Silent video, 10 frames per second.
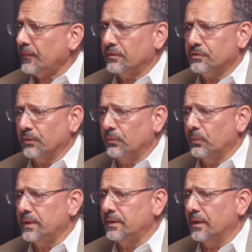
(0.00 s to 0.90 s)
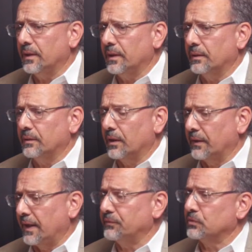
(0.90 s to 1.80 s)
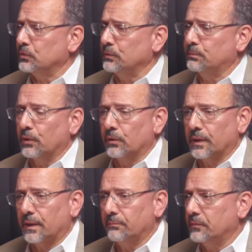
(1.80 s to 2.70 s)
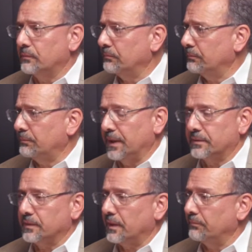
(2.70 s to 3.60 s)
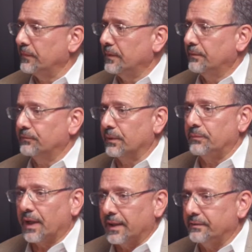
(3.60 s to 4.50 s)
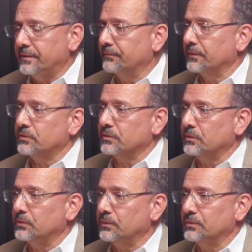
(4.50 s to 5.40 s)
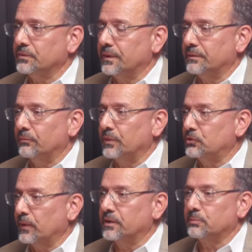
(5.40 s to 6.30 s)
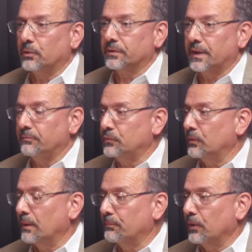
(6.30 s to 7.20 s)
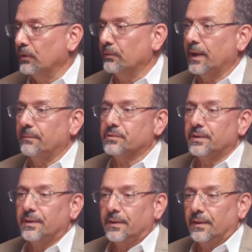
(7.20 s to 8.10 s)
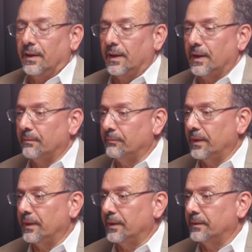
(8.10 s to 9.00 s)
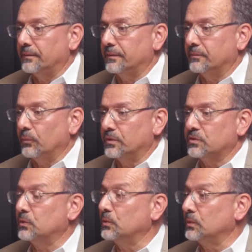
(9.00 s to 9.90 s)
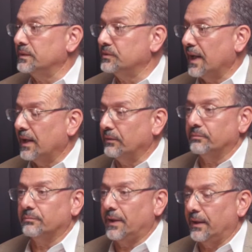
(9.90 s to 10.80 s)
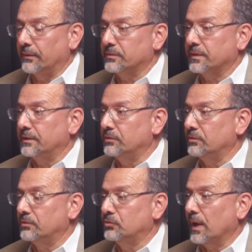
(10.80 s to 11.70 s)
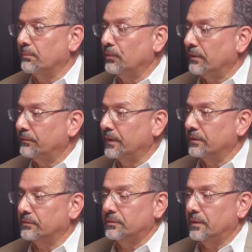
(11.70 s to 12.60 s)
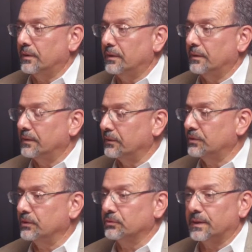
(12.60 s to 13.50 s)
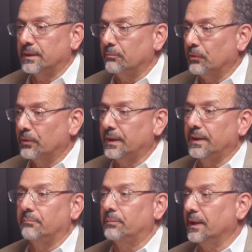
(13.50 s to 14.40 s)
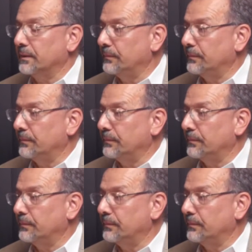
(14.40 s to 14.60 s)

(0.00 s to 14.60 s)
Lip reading: So our after-school program picks up from 9 different schools, and we transport them to our programs. When school is out, parents can drop off their children in the morning and pick them